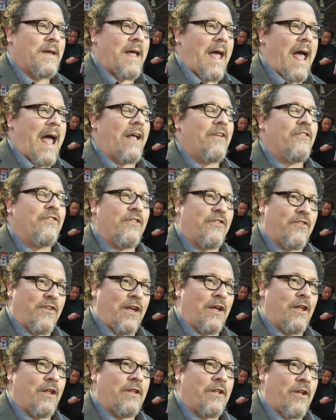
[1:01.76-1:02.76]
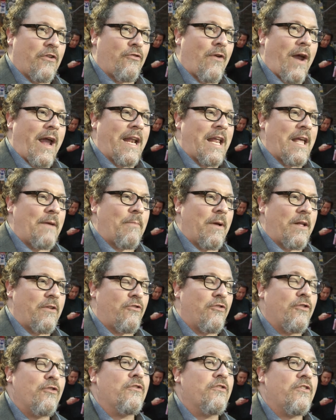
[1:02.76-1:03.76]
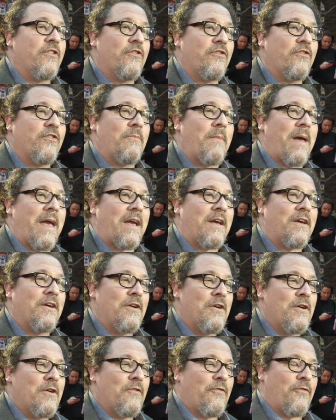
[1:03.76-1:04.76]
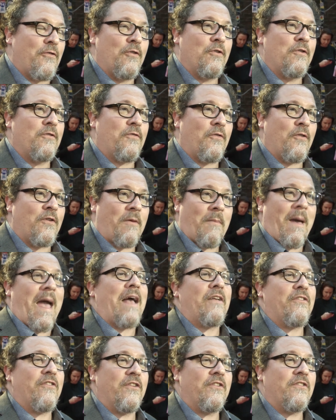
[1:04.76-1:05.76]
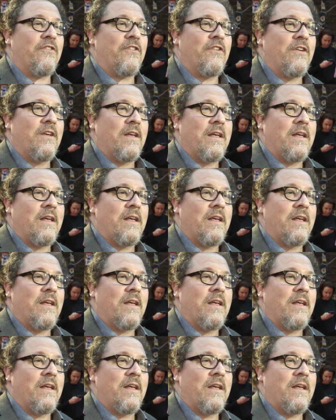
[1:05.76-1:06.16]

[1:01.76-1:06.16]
has the skill and the training but chooses to make food for the masses.